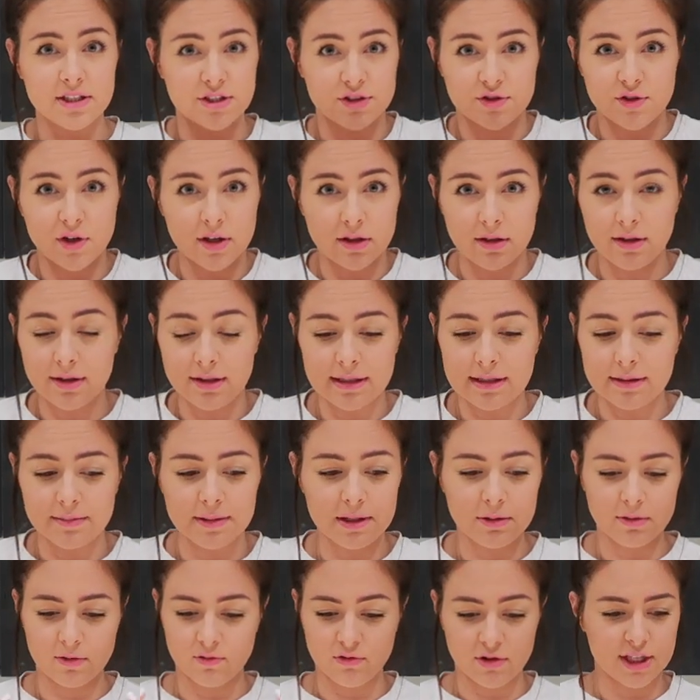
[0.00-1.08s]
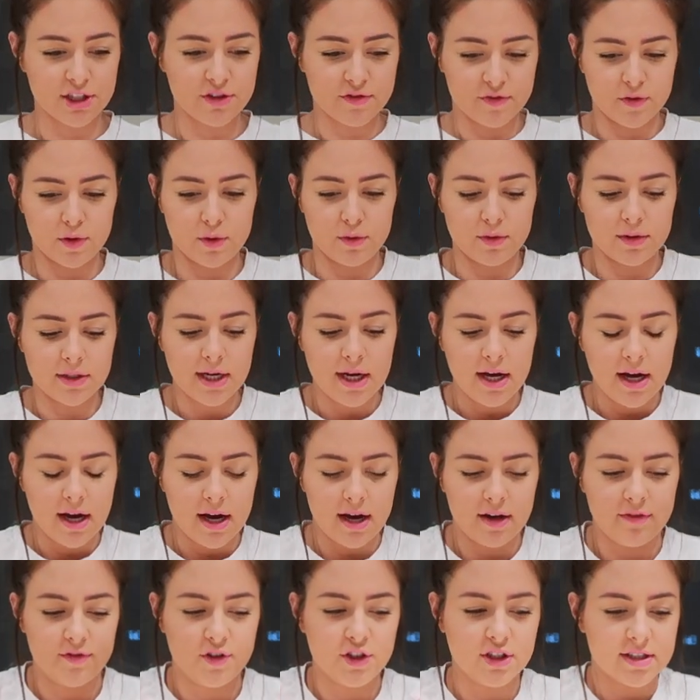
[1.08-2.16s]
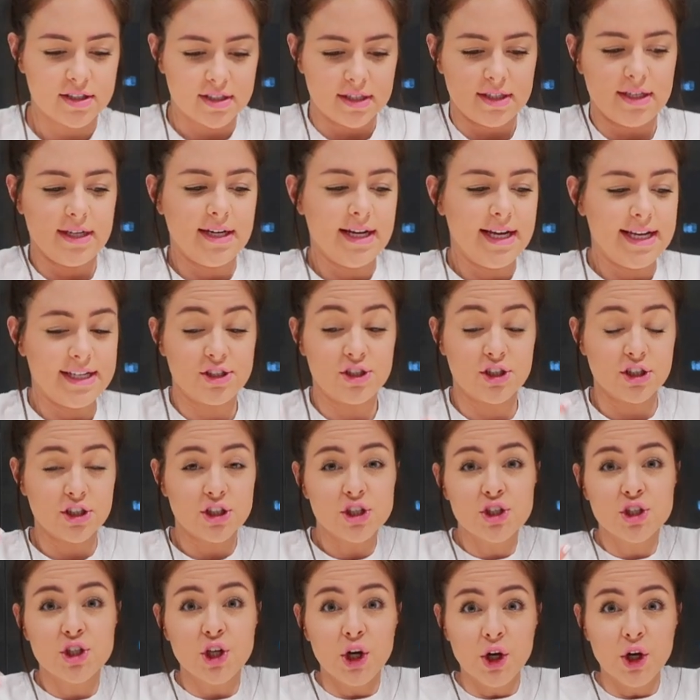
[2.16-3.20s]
struggle a little bit with rich food of just, it's just